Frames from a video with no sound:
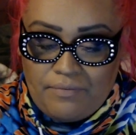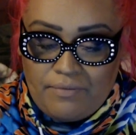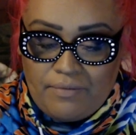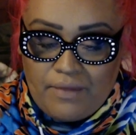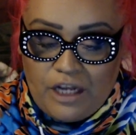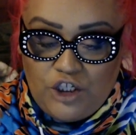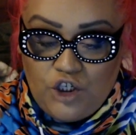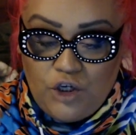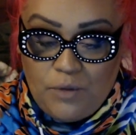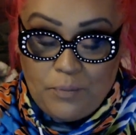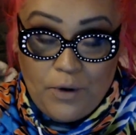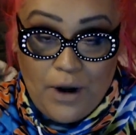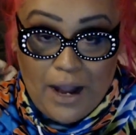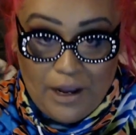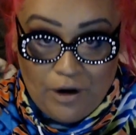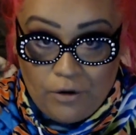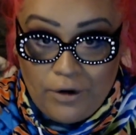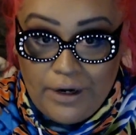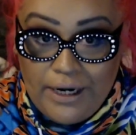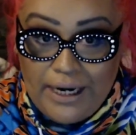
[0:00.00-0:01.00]
to
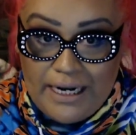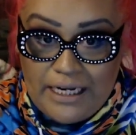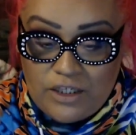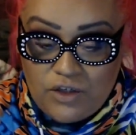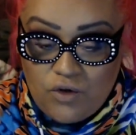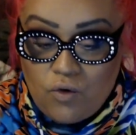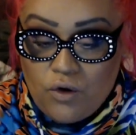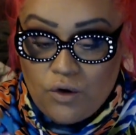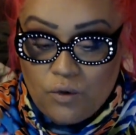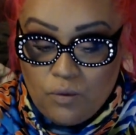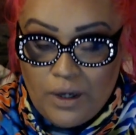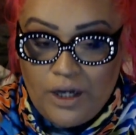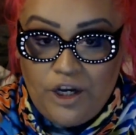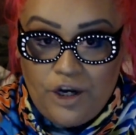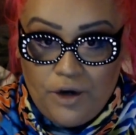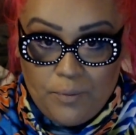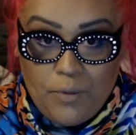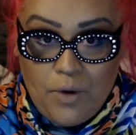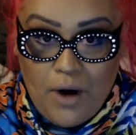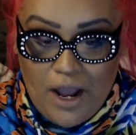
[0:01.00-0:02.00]
priorities or what
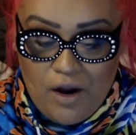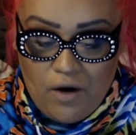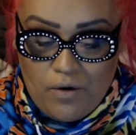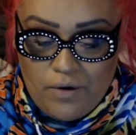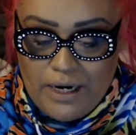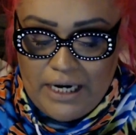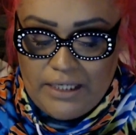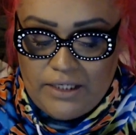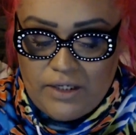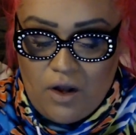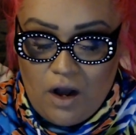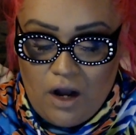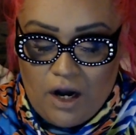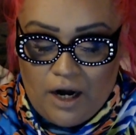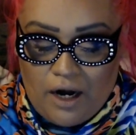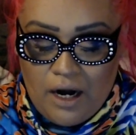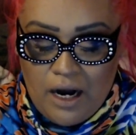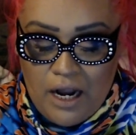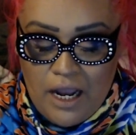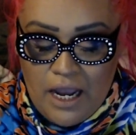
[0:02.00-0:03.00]
your priorities
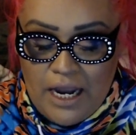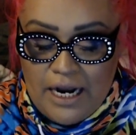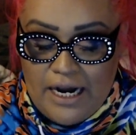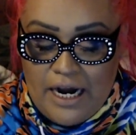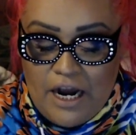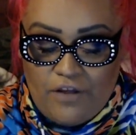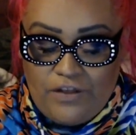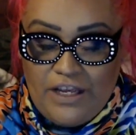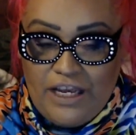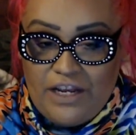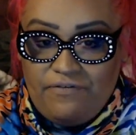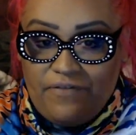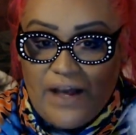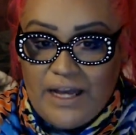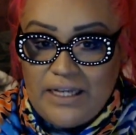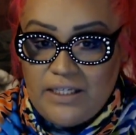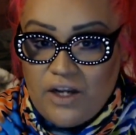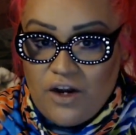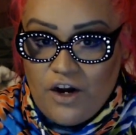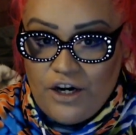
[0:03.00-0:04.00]
are. Now, the
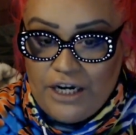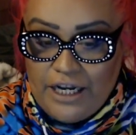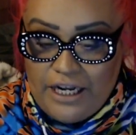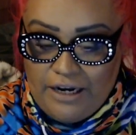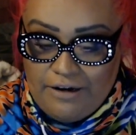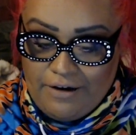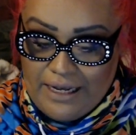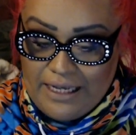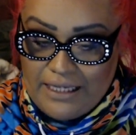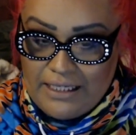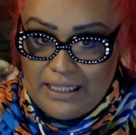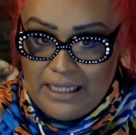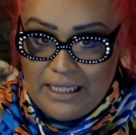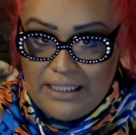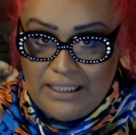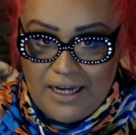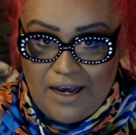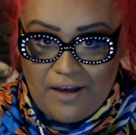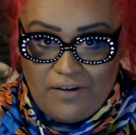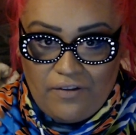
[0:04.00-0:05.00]
advice card here is the
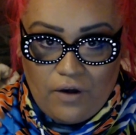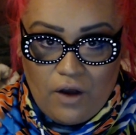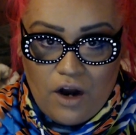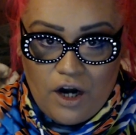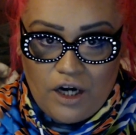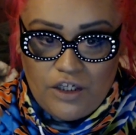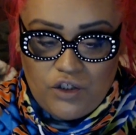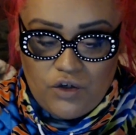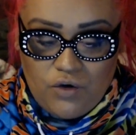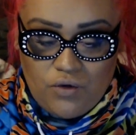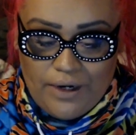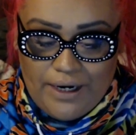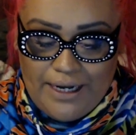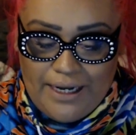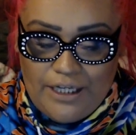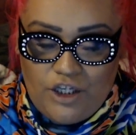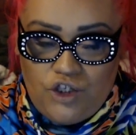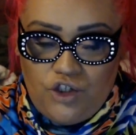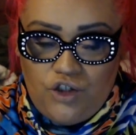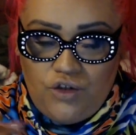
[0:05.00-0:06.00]
death card,
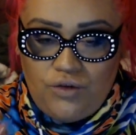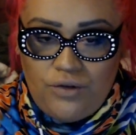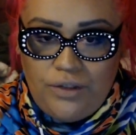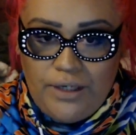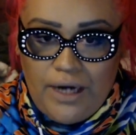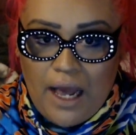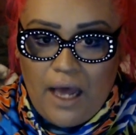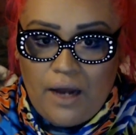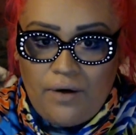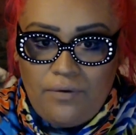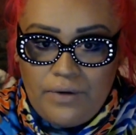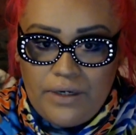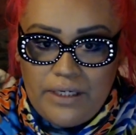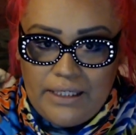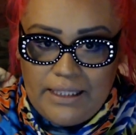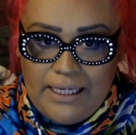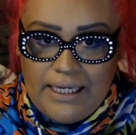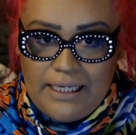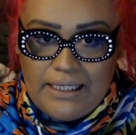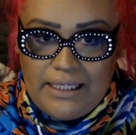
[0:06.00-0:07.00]
Taurus. Do not
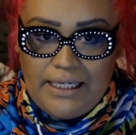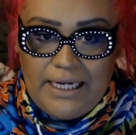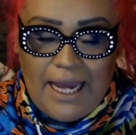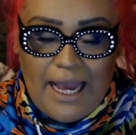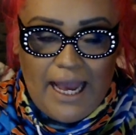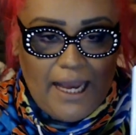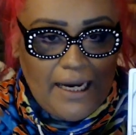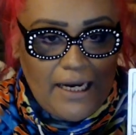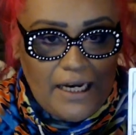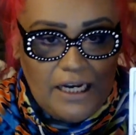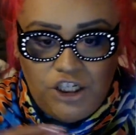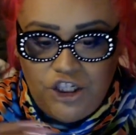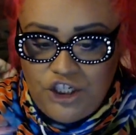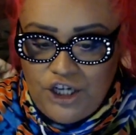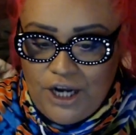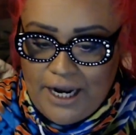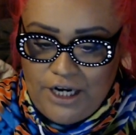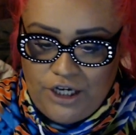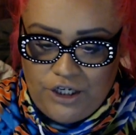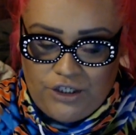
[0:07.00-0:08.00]
resist any
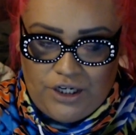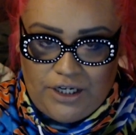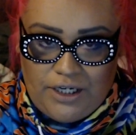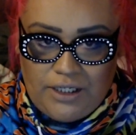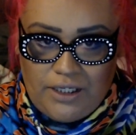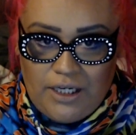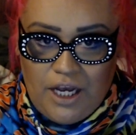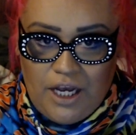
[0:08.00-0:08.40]
changes